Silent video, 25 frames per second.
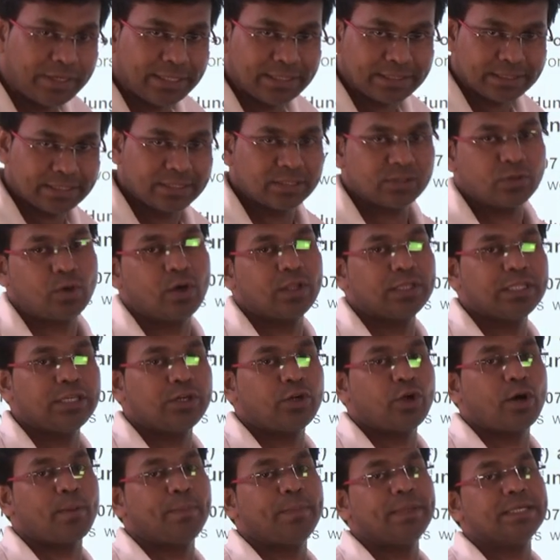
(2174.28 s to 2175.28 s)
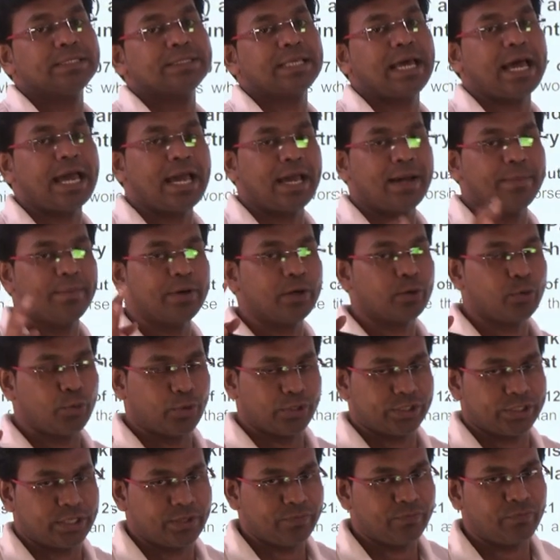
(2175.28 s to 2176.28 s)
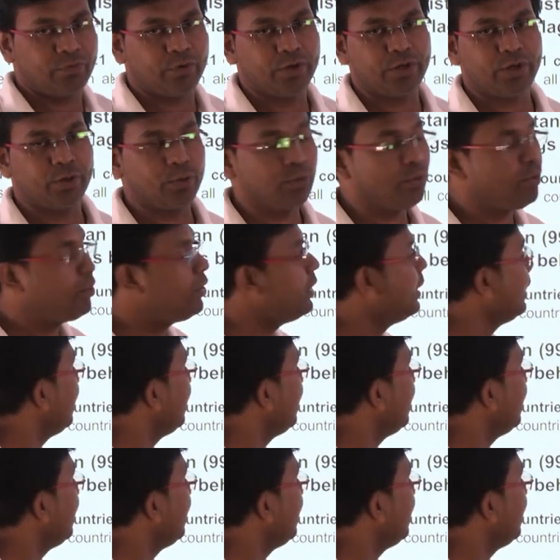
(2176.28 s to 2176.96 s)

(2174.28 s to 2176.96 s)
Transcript: discuss all the topics, I have a question for you